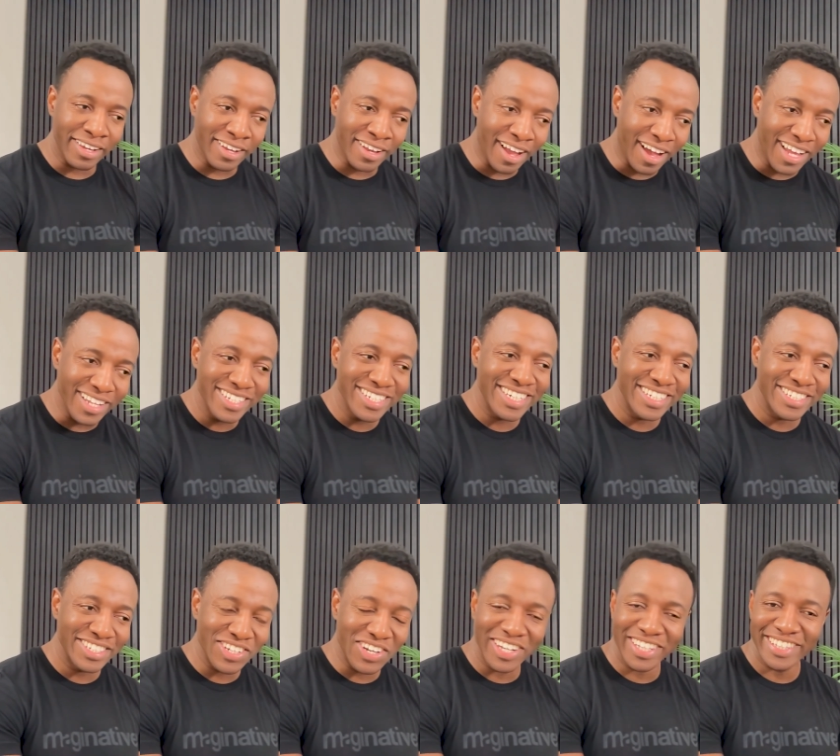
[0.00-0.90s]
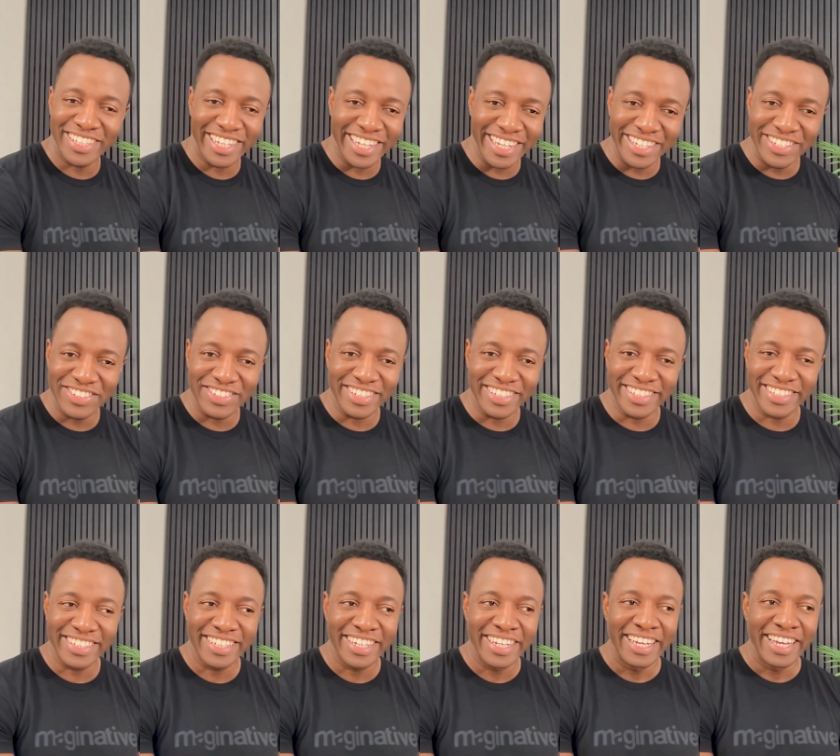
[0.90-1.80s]
content on the internet
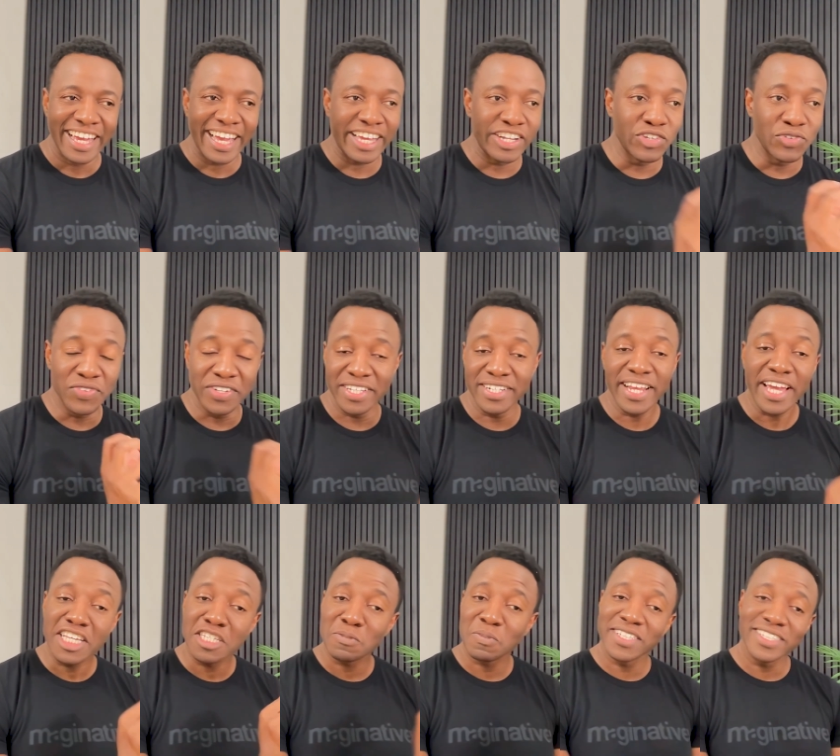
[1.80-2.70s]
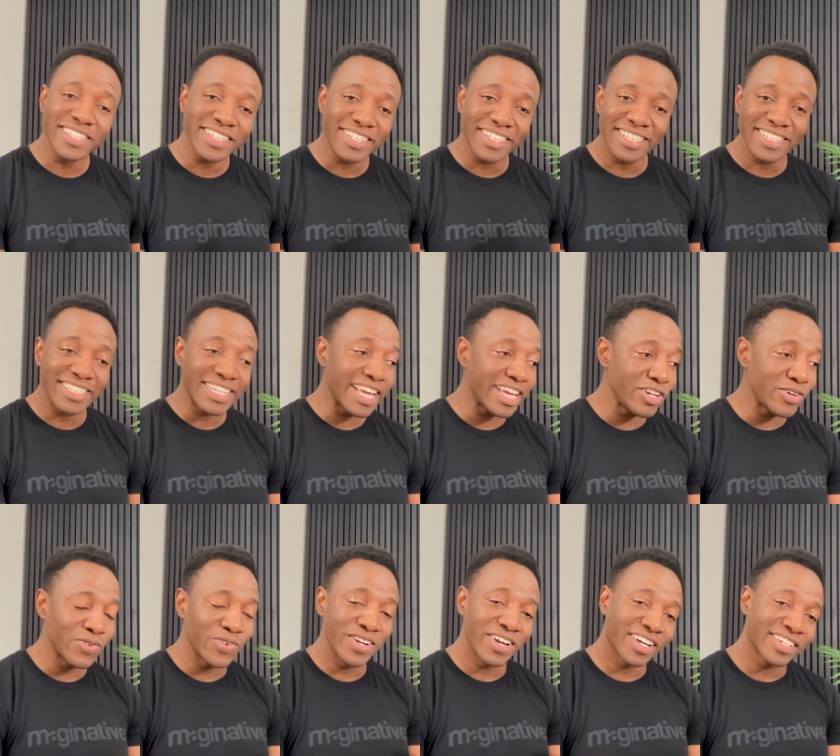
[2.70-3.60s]
and you didn't explicitly say
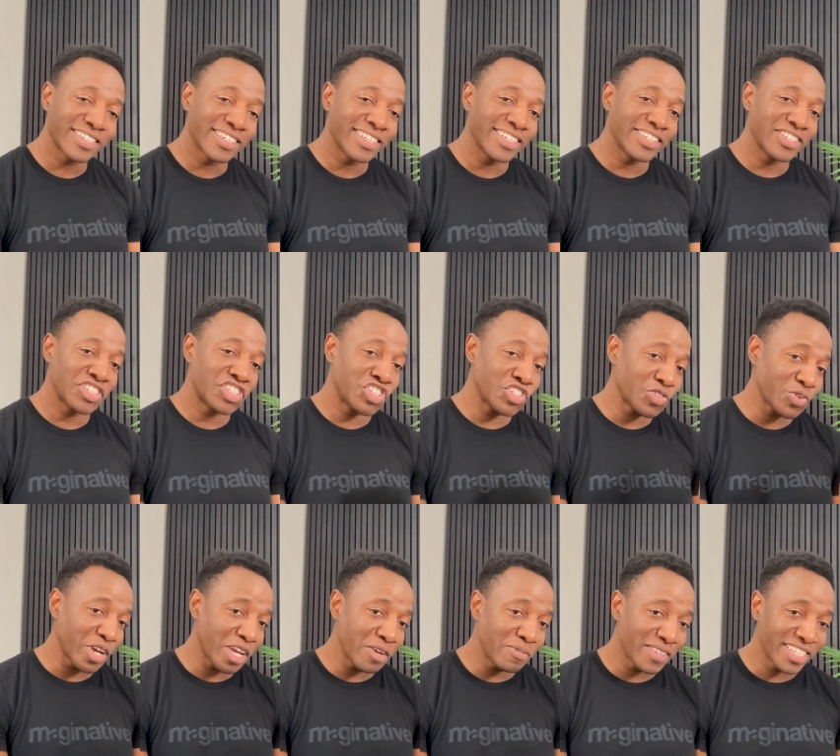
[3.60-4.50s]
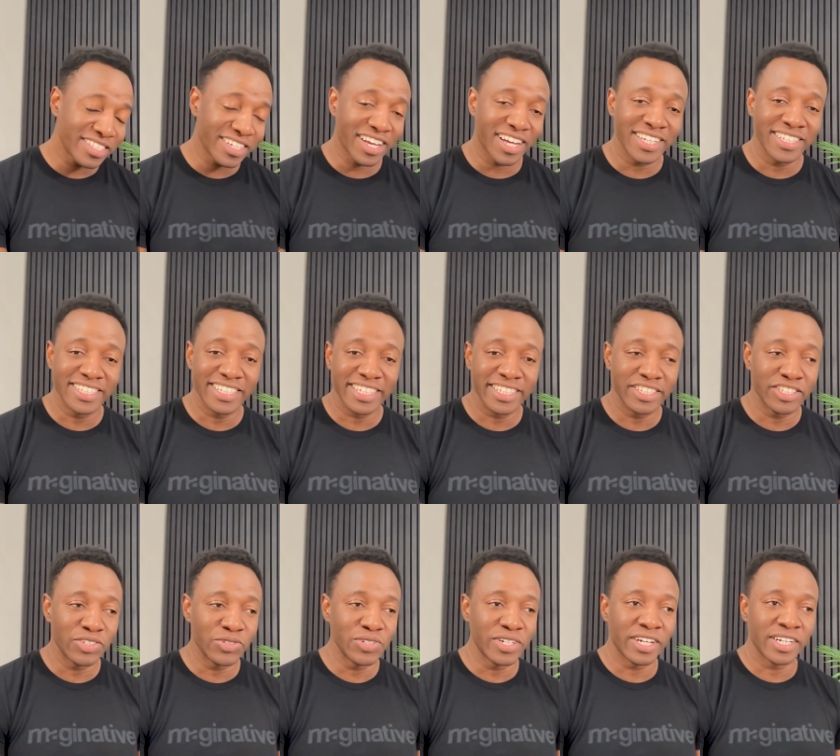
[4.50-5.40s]
do not scrape this content
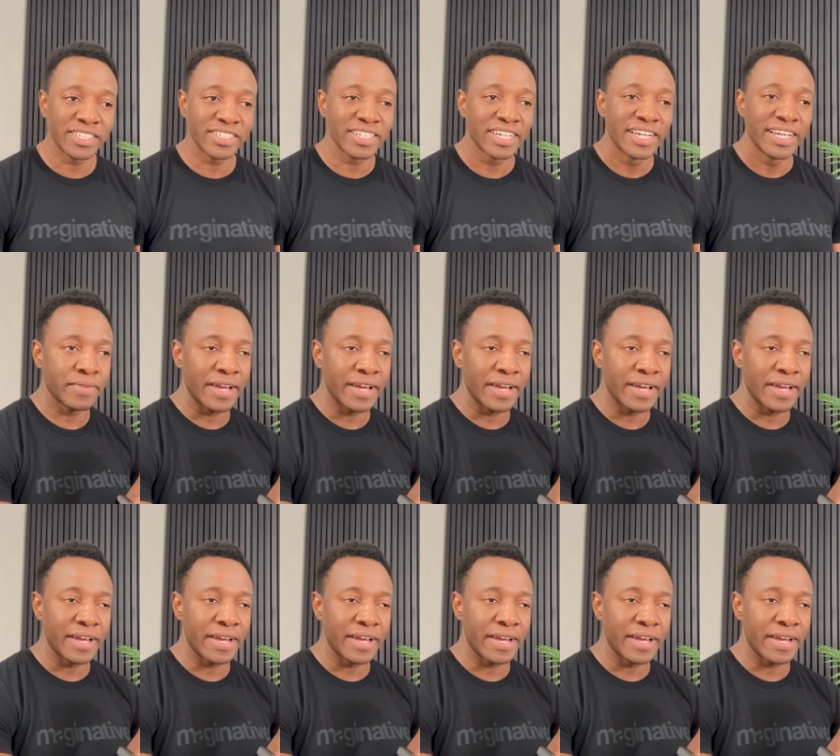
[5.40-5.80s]
do not